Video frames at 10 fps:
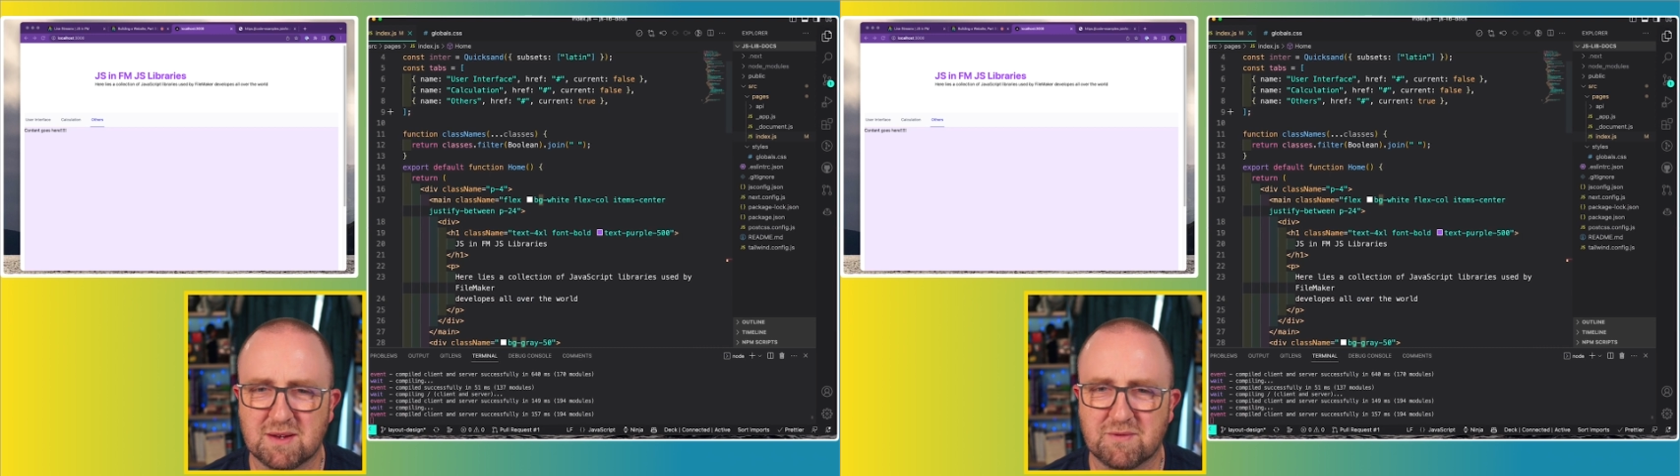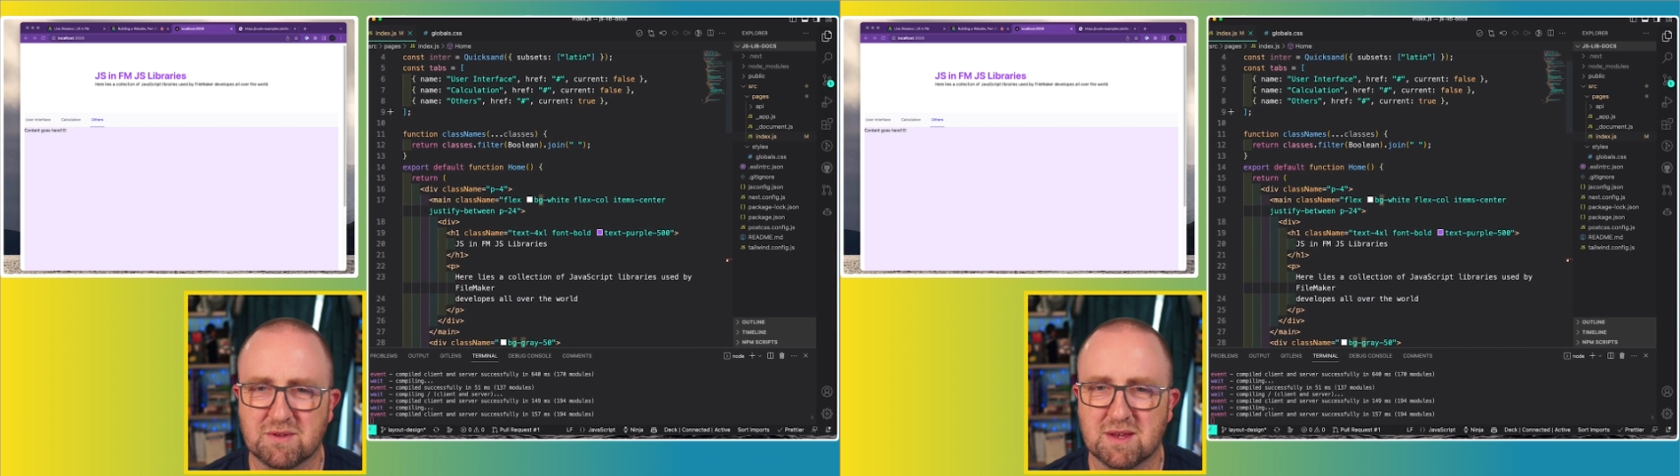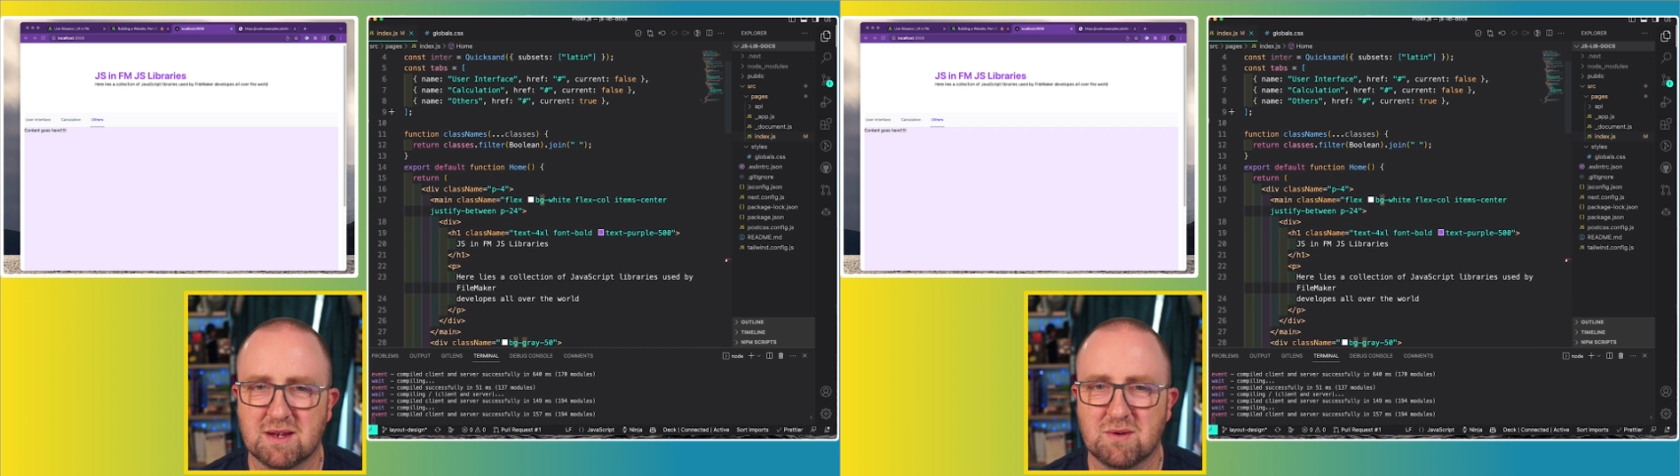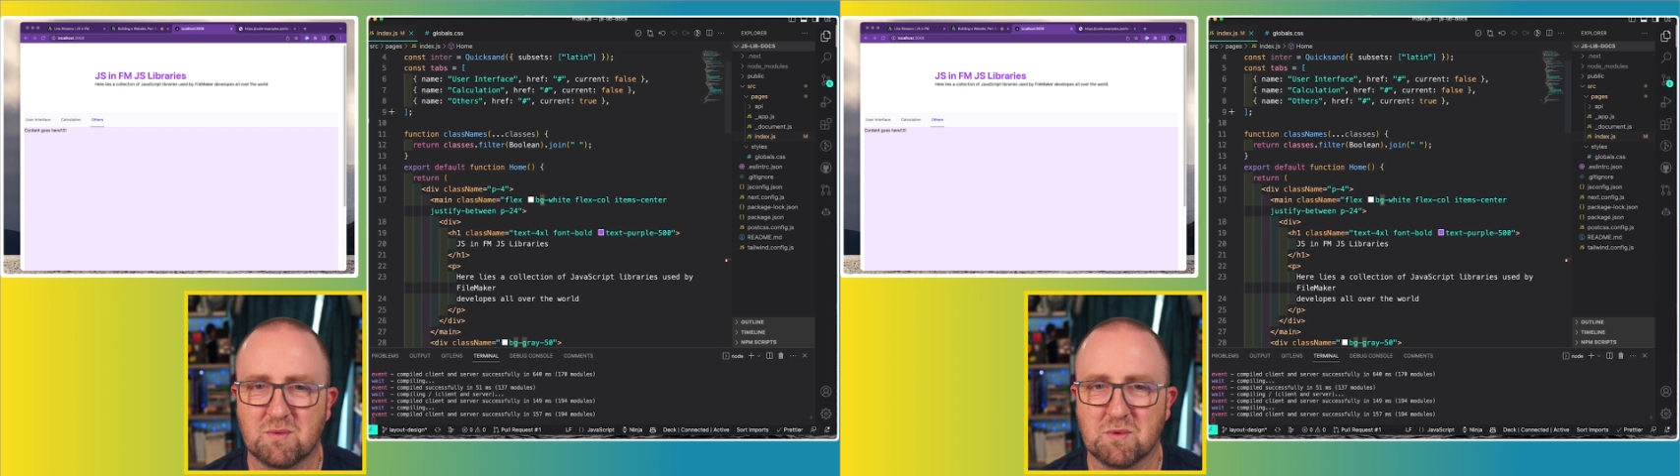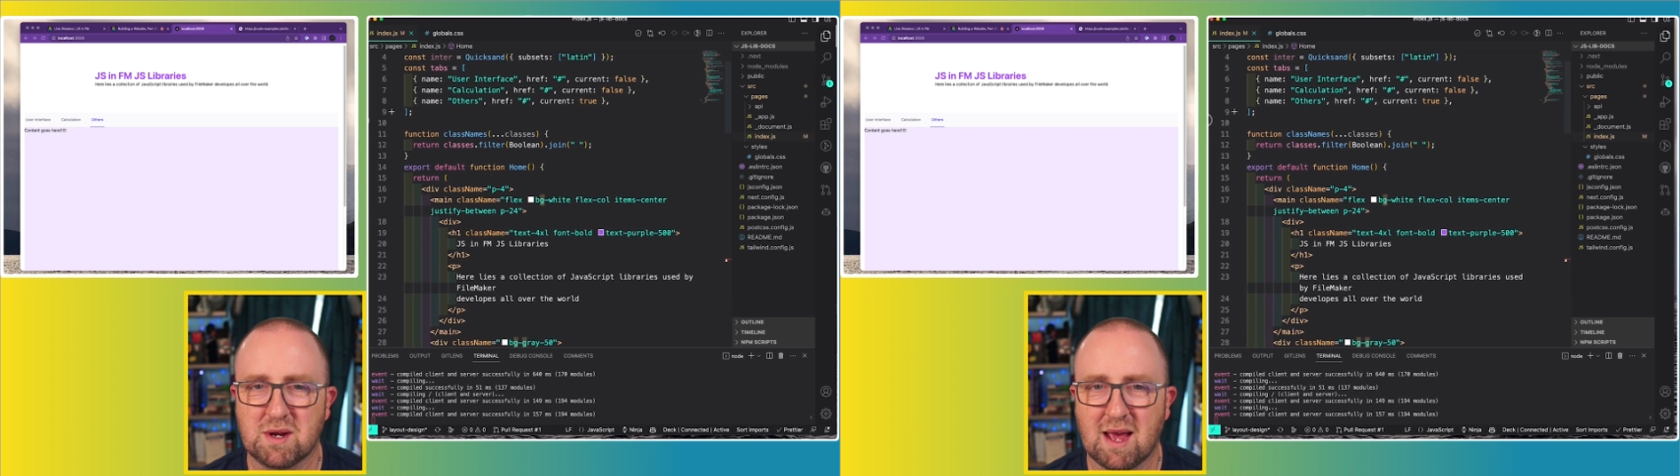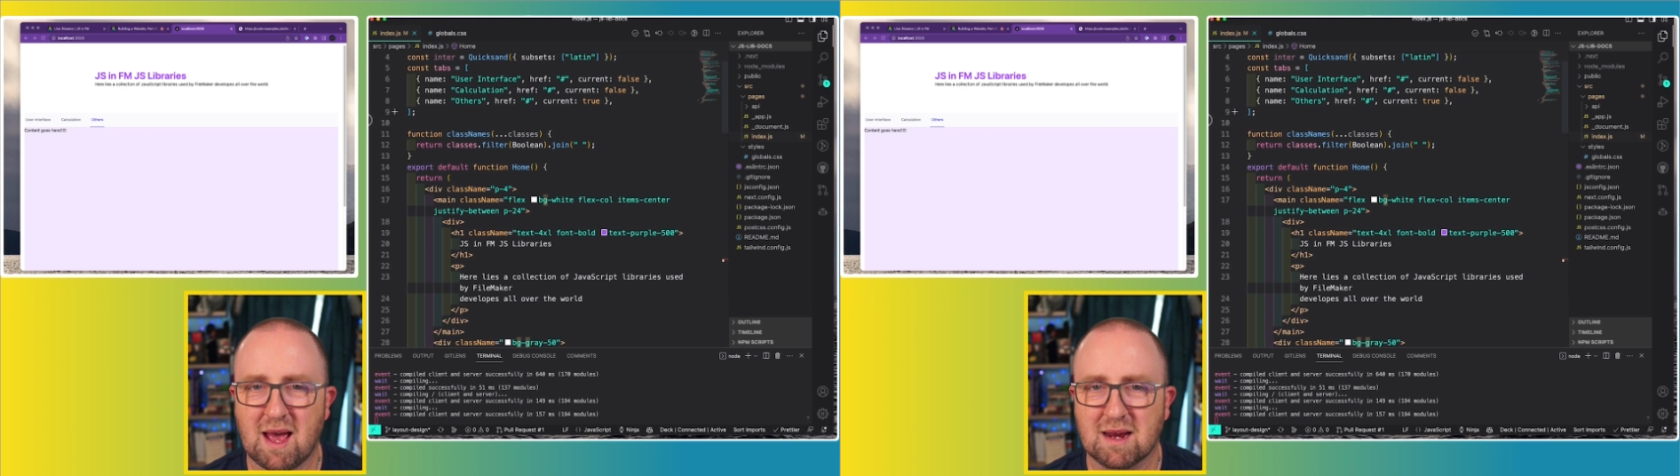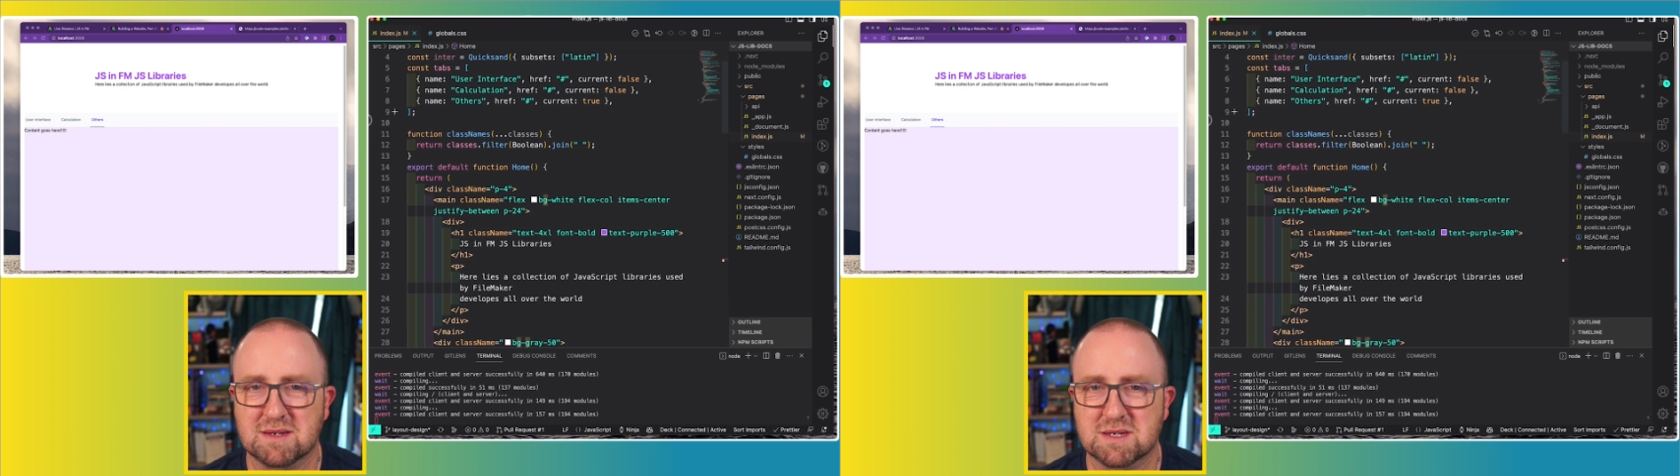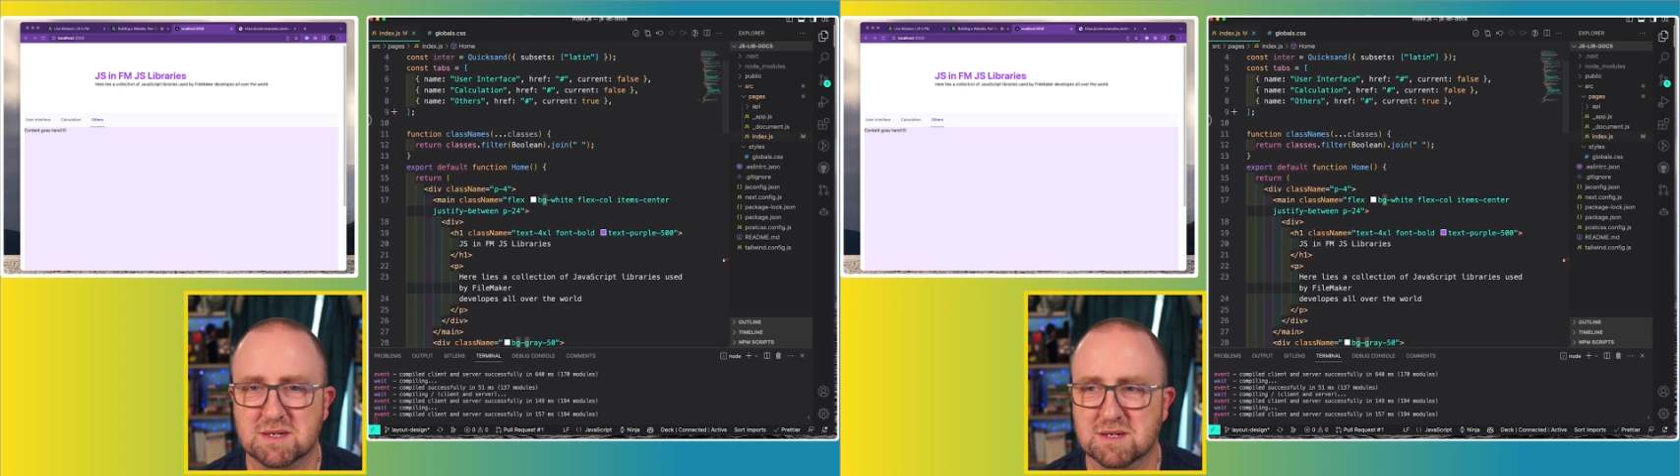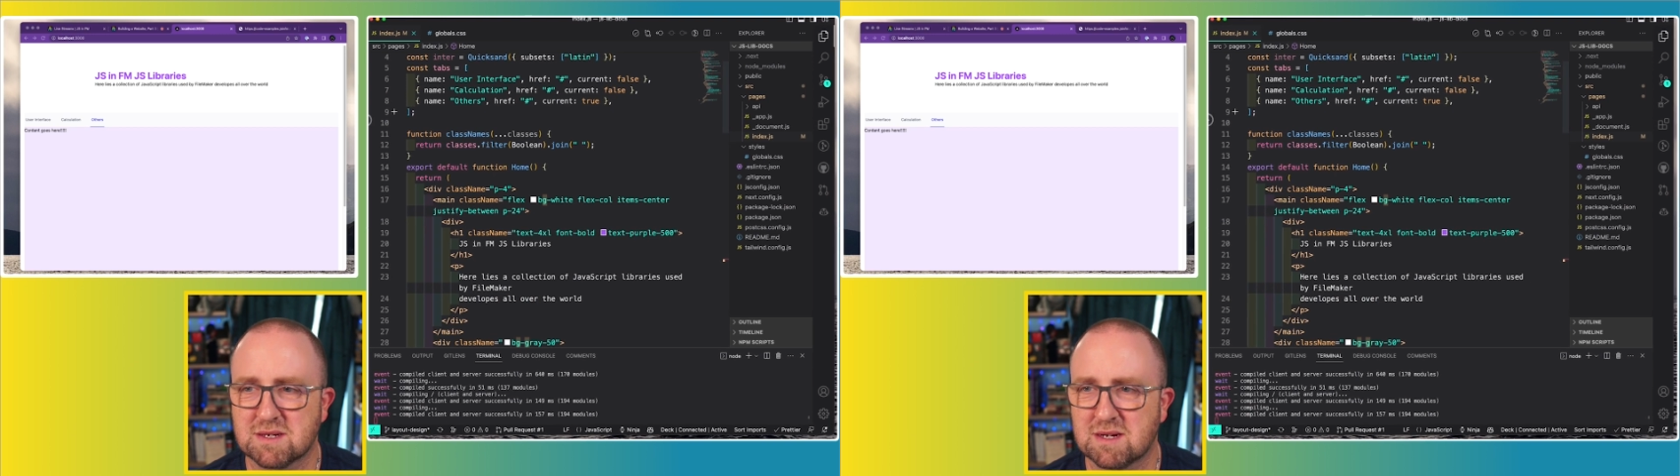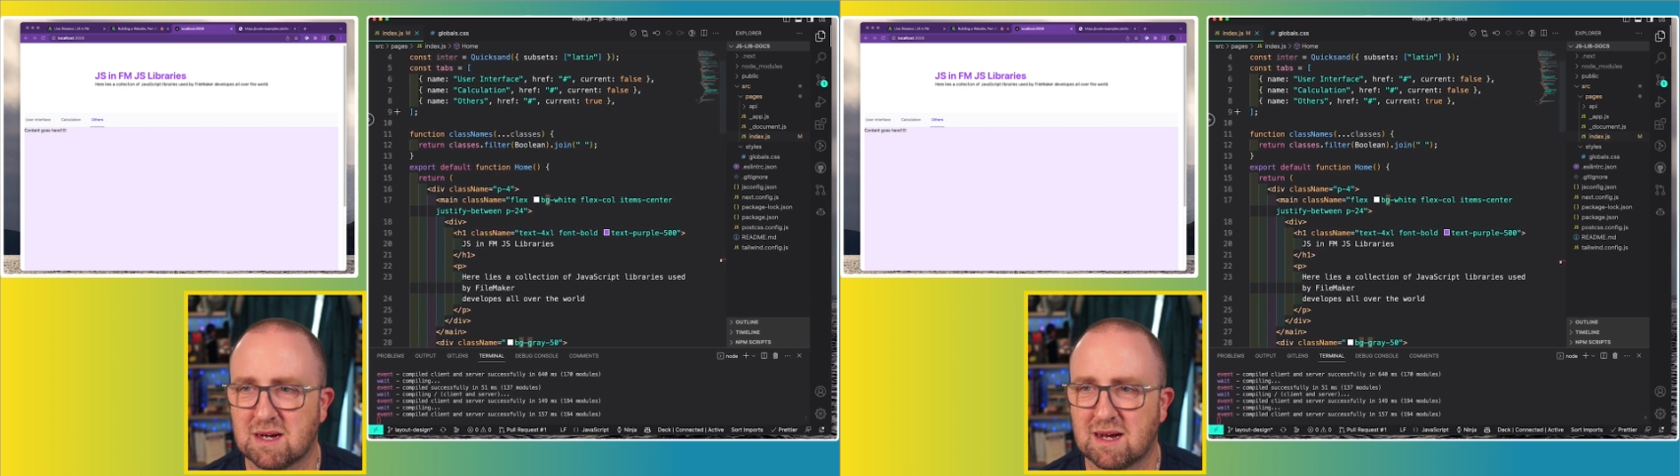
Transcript: different than React.